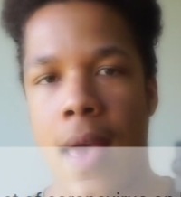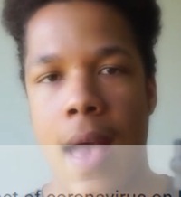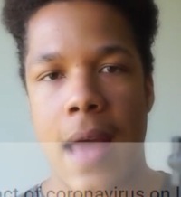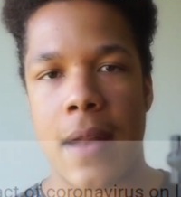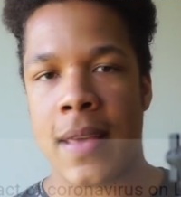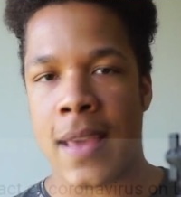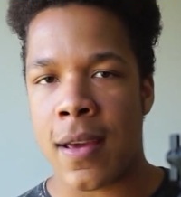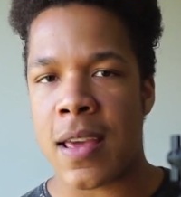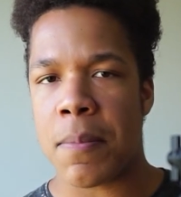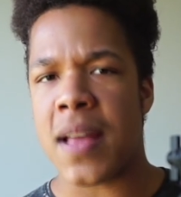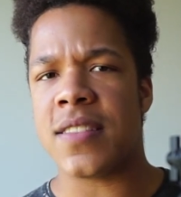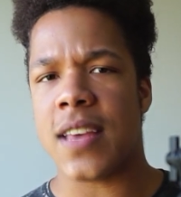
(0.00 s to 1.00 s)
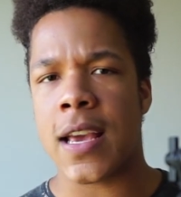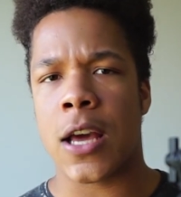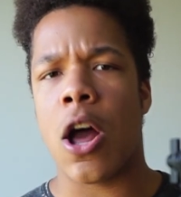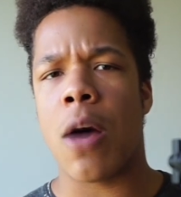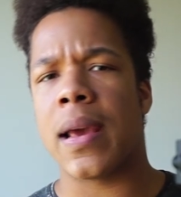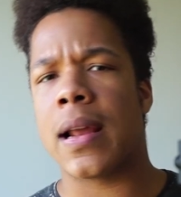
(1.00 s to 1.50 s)
And here he means
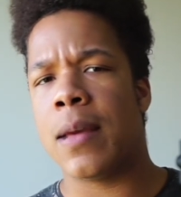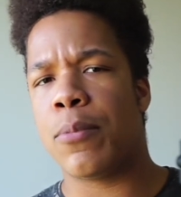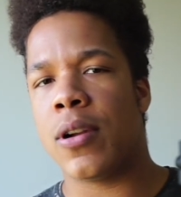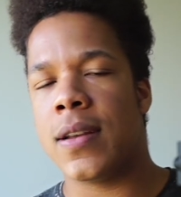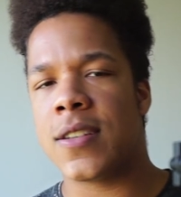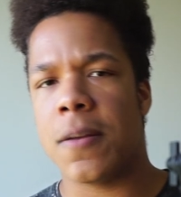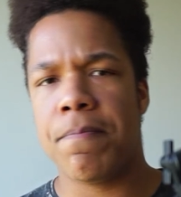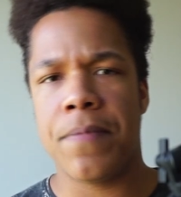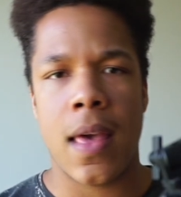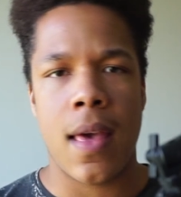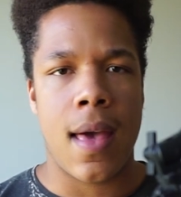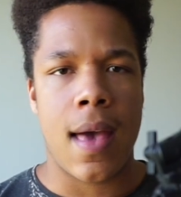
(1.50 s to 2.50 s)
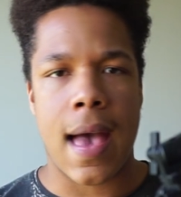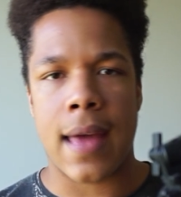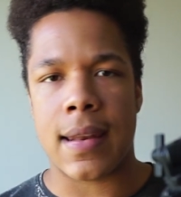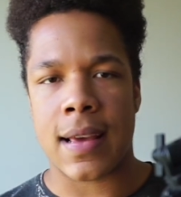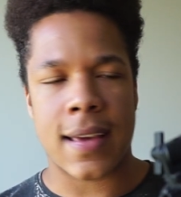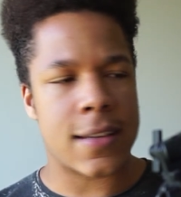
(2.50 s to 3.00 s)
economic liberalism,
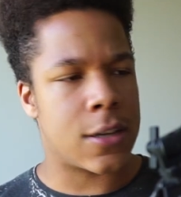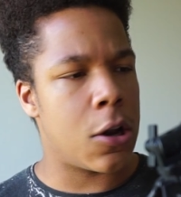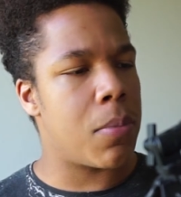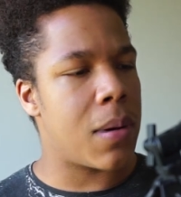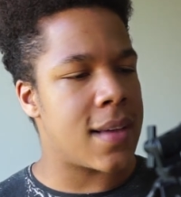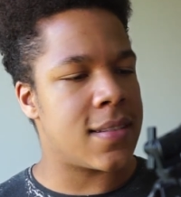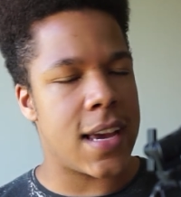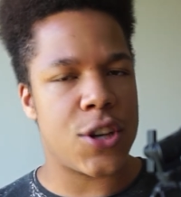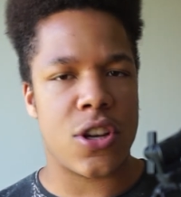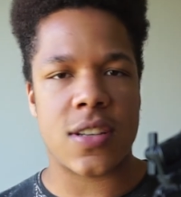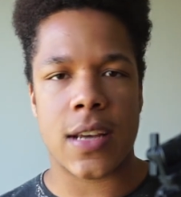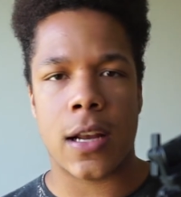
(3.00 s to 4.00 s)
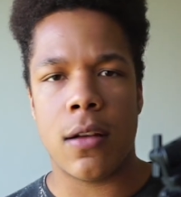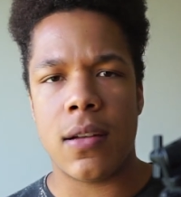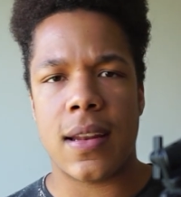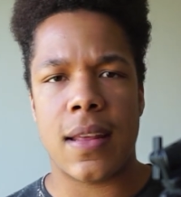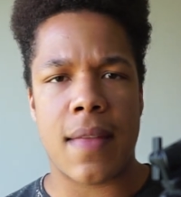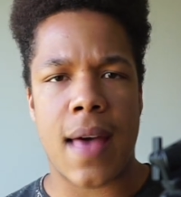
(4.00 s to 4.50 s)
and I guess globalization is
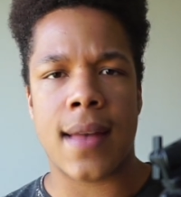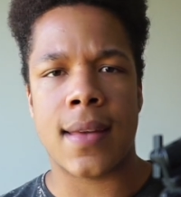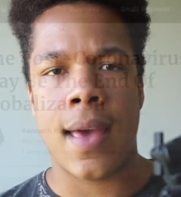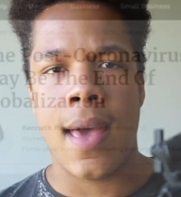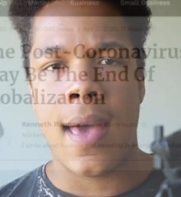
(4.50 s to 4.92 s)
included in that.